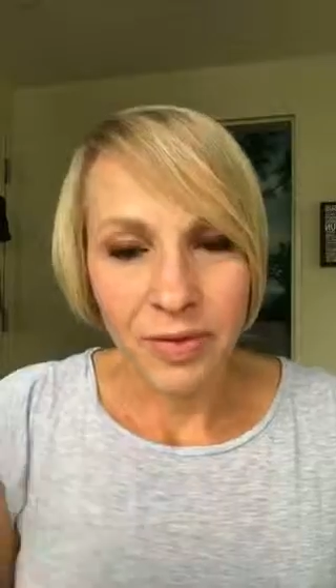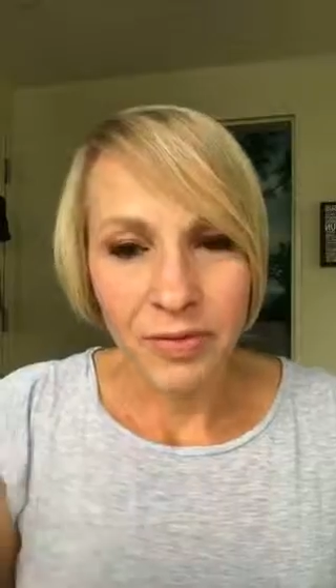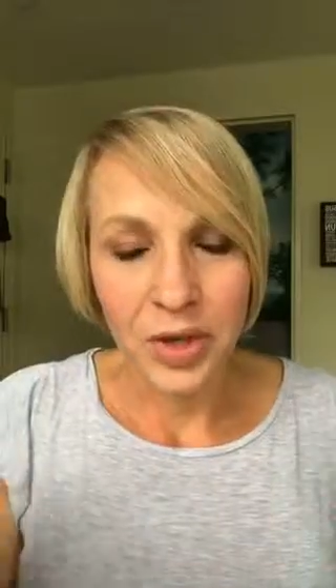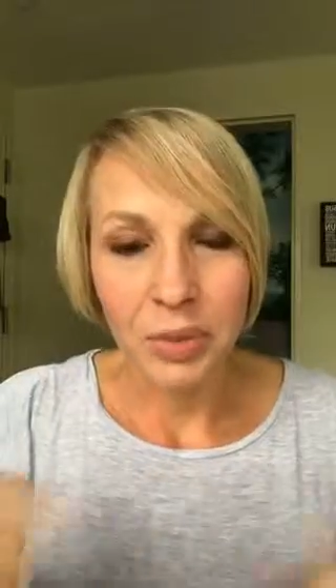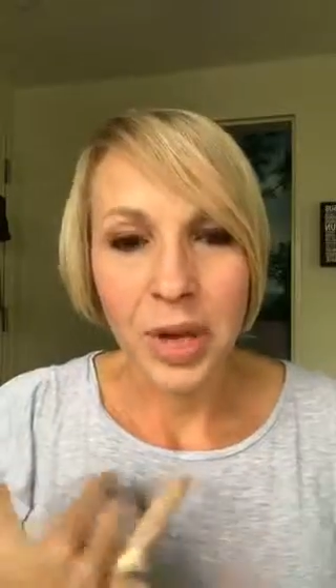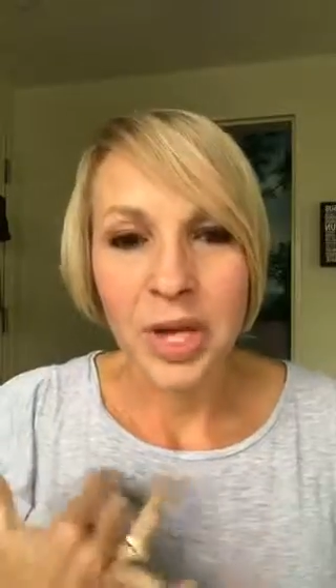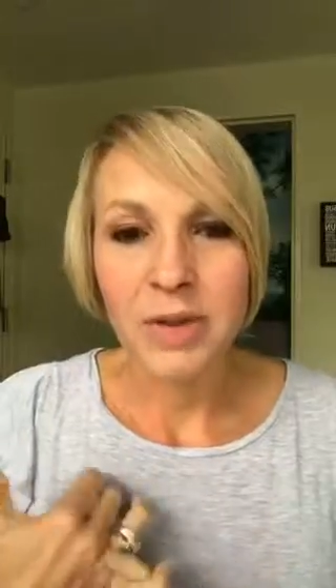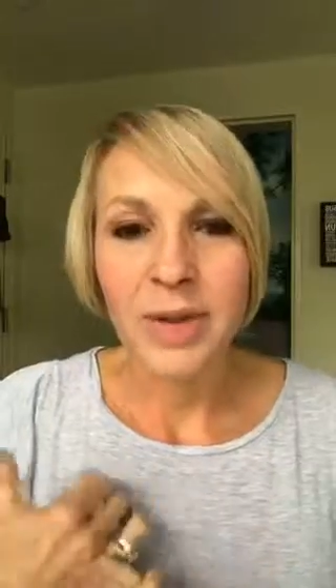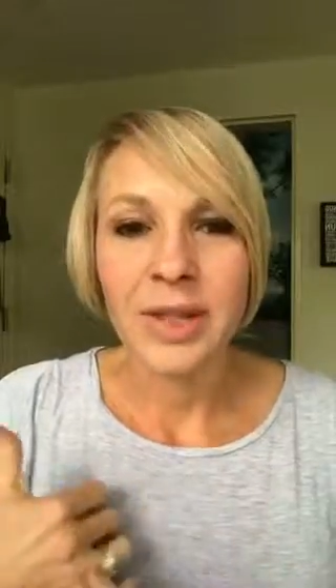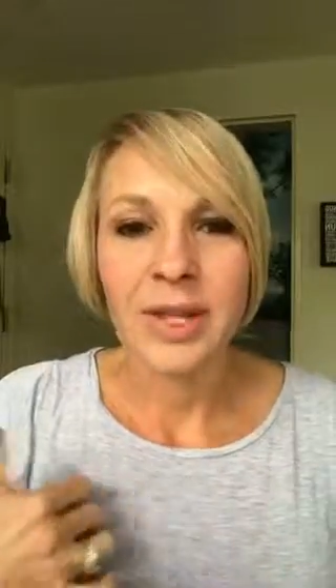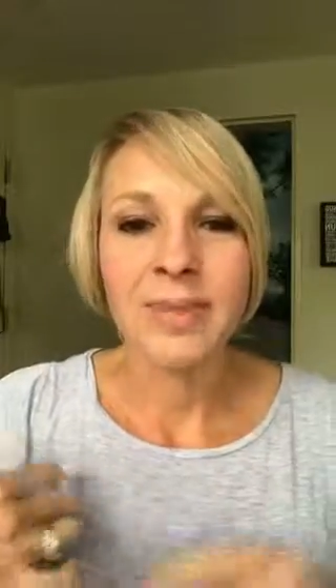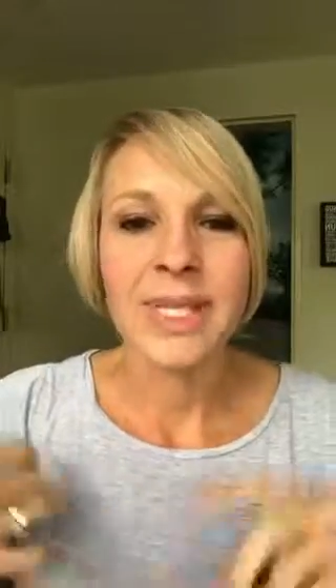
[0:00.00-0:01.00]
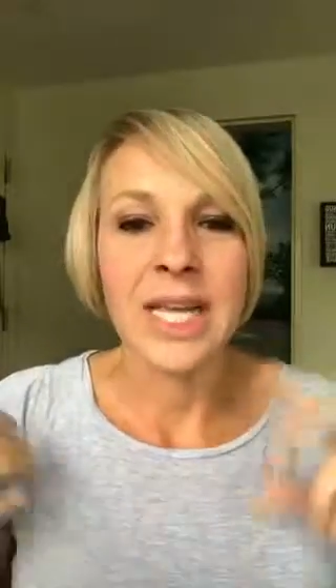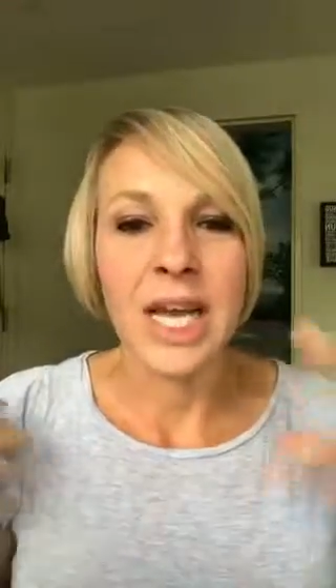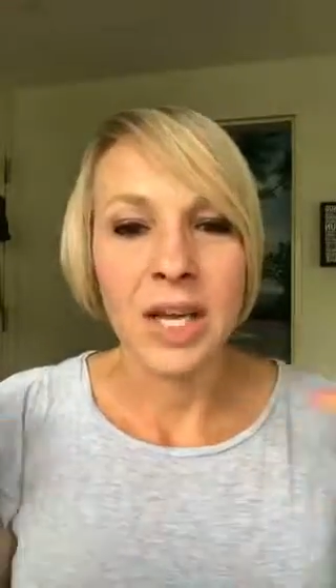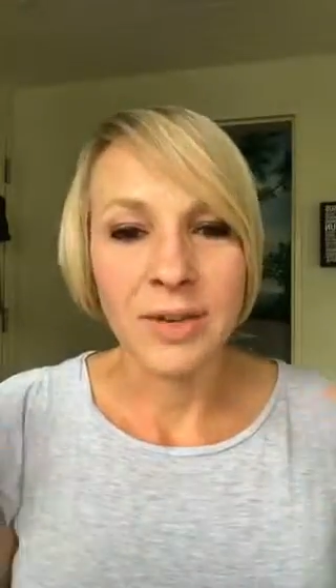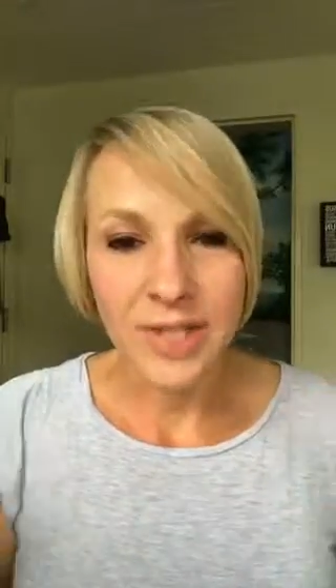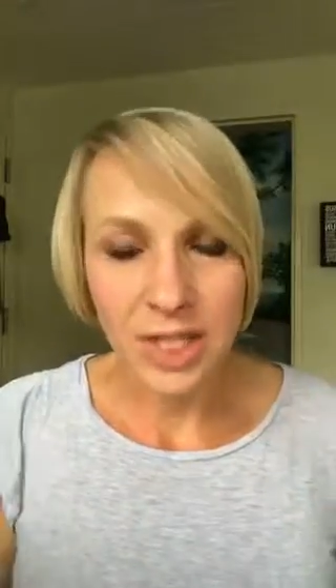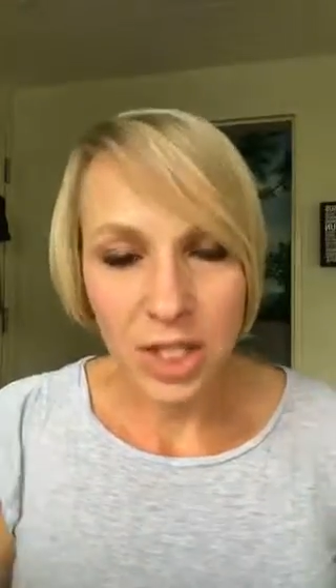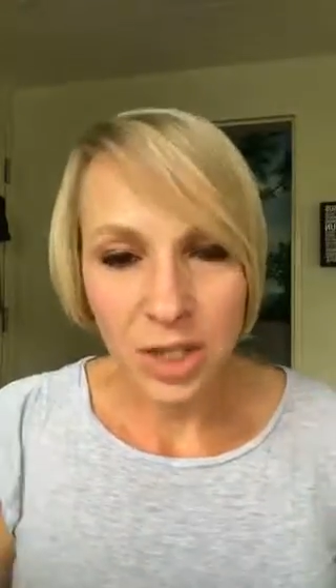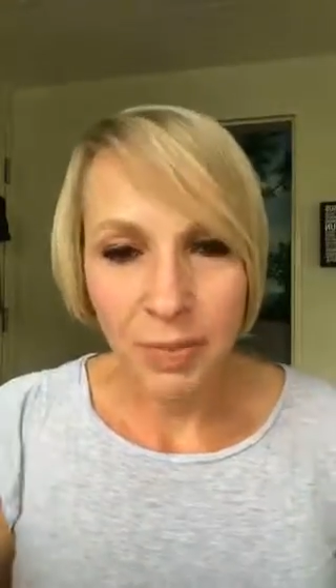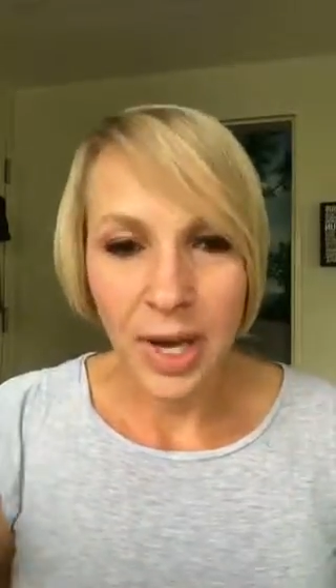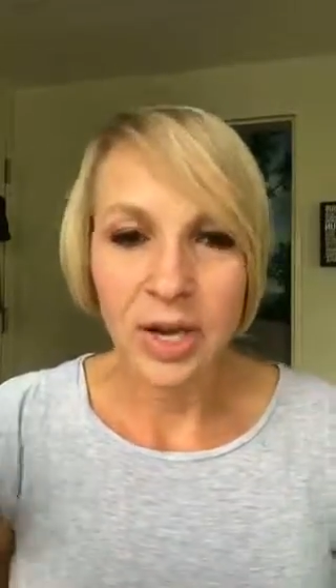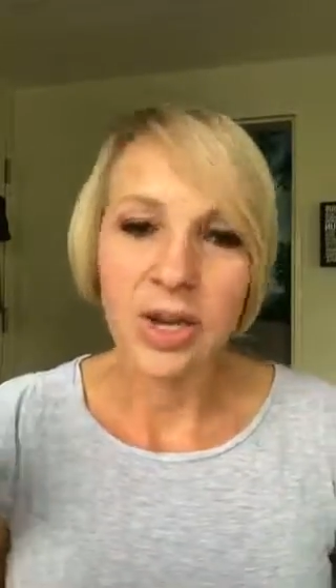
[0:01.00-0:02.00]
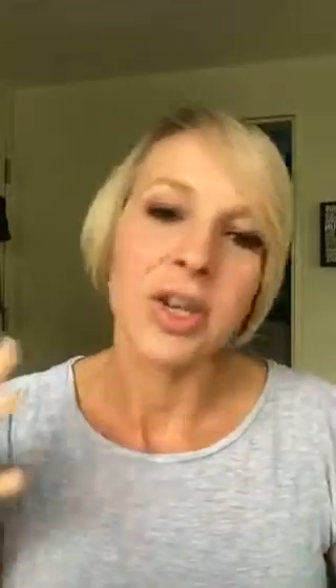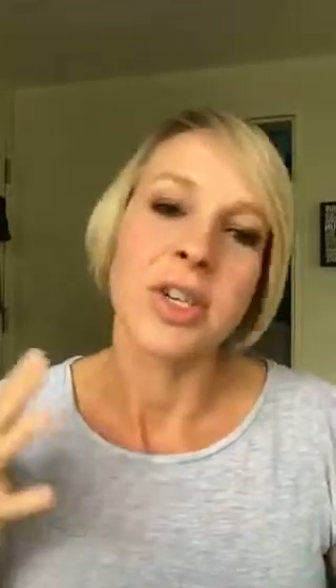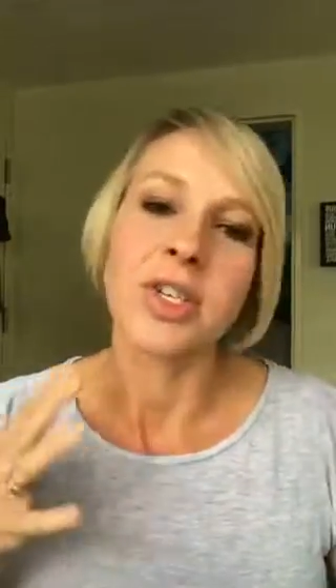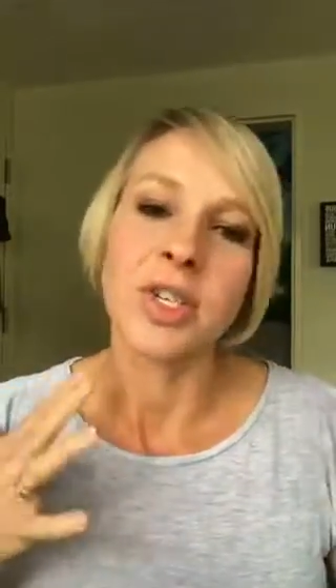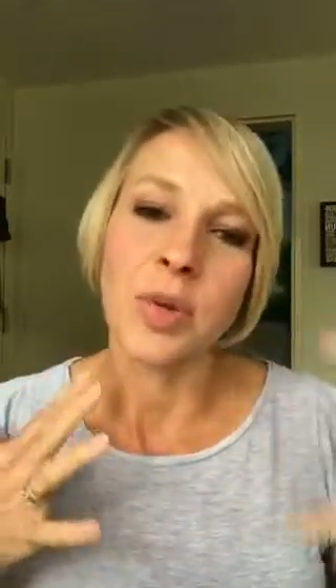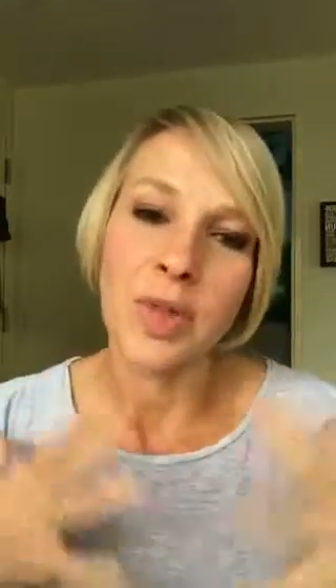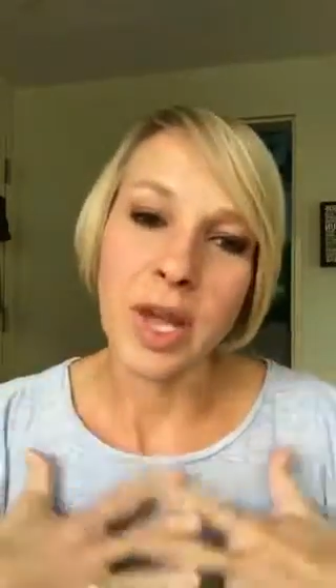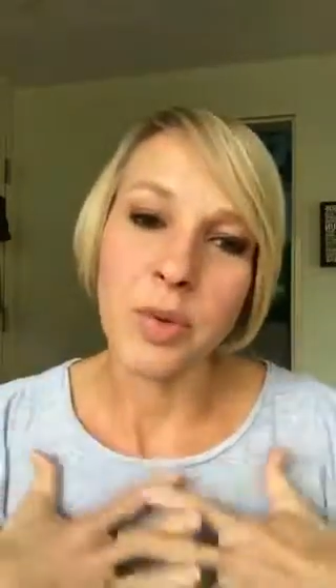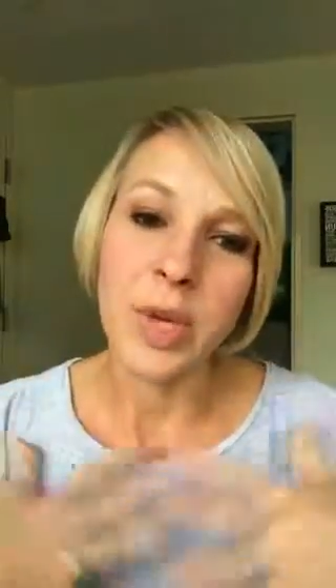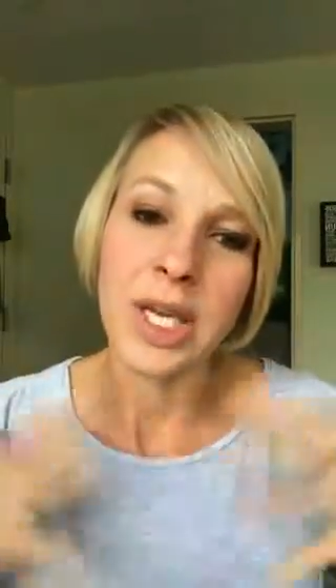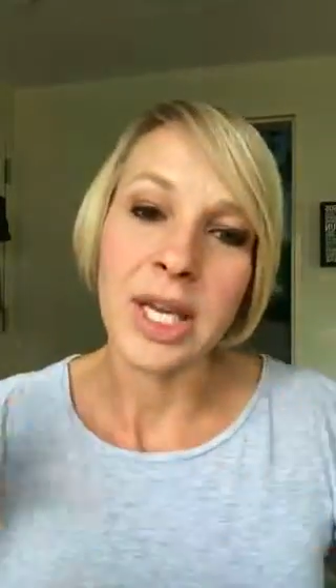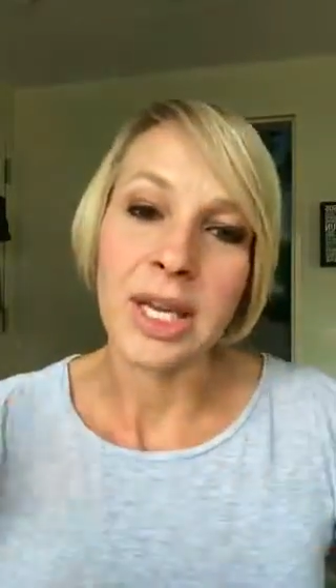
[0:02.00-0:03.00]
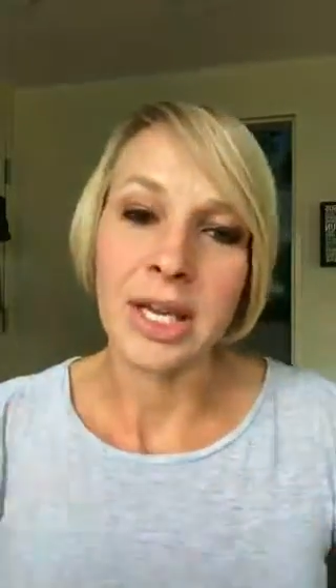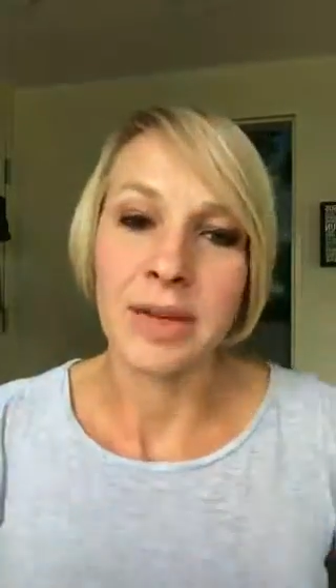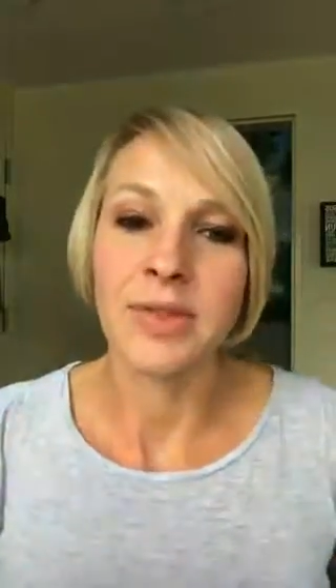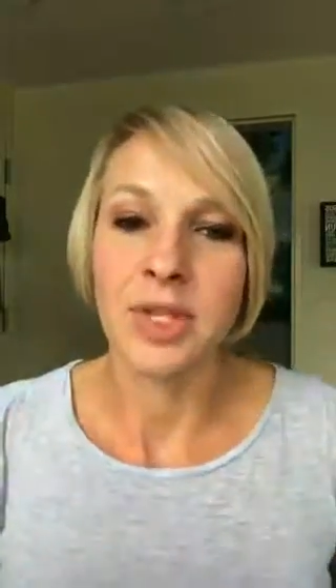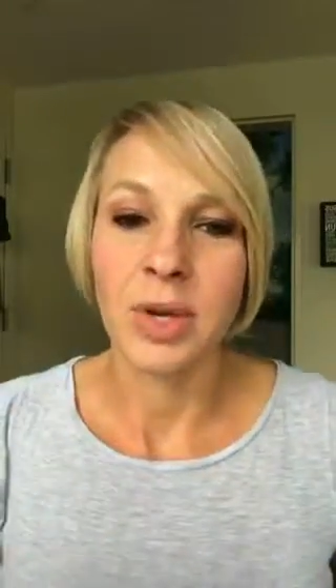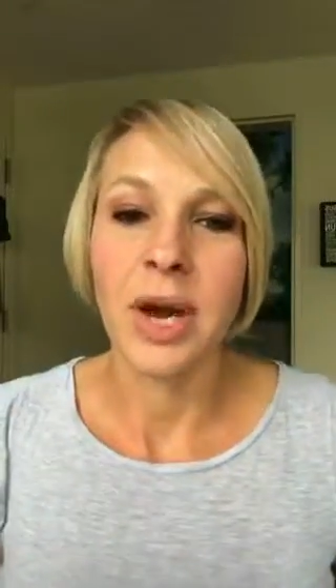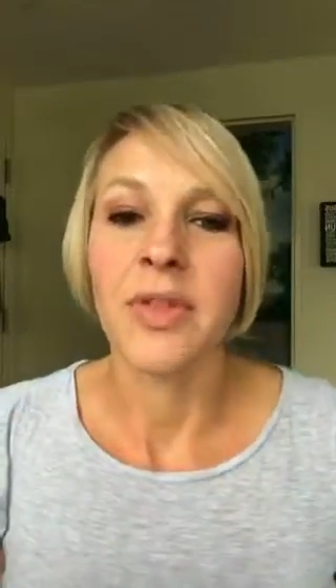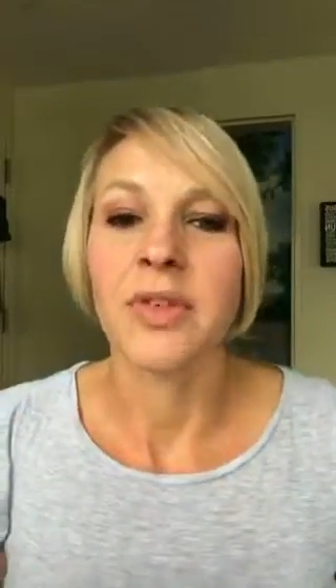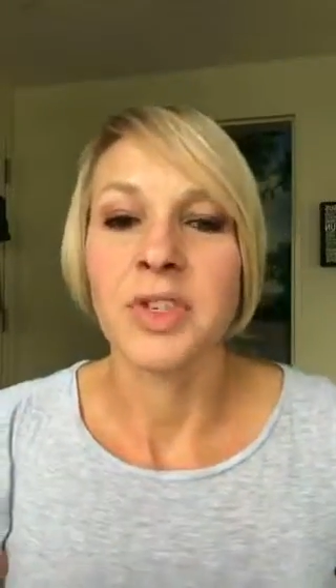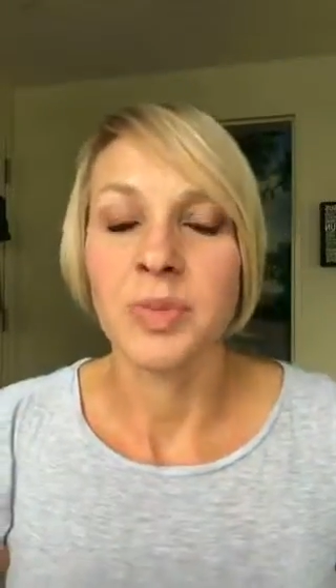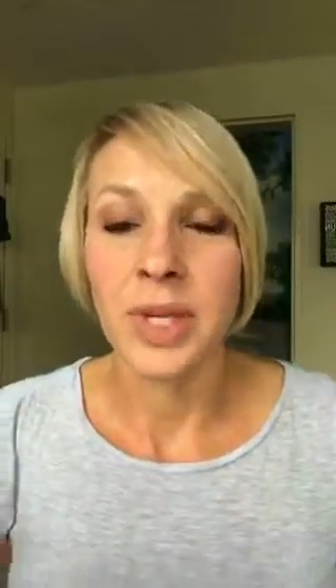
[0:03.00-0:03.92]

feel better about themselves, look better, so then we can give to others.